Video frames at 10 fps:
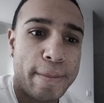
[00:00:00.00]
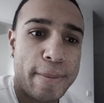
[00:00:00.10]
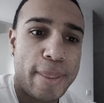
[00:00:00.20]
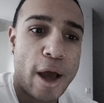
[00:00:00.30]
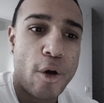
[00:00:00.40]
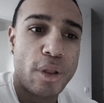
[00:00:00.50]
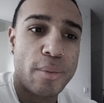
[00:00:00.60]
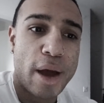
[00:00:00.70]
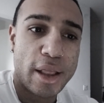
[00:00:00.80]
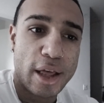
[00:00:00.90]
not only
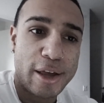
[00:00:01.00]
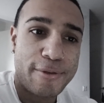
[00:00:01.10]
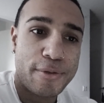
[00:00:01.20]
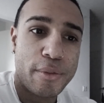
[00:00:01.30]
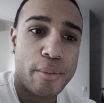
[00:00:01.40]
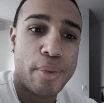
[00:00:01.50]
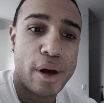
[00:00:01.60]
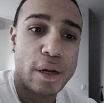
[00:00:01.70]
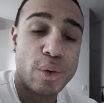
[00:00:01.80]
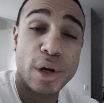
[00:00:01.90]
my life,
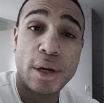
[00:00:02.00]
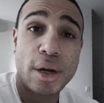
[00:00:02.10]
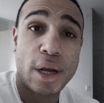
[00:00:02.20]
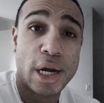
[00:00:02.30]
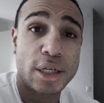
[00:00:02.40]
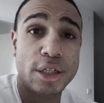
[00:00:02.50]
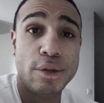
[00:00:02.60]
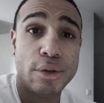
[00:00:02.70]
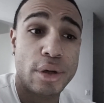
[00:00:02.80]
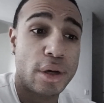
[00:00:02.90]
but what God can
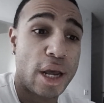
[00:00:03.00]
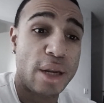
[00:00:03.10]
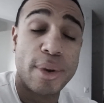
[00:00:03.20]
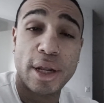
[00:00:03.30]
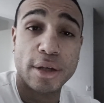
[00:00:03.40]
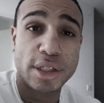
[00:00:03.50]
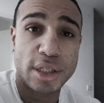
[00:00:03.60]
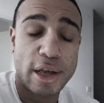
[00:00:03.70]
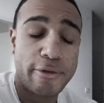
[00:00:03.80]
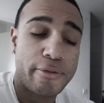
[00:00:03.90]
do in anybody else's
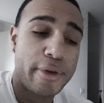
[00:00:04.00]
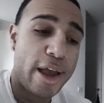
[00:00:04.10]
life.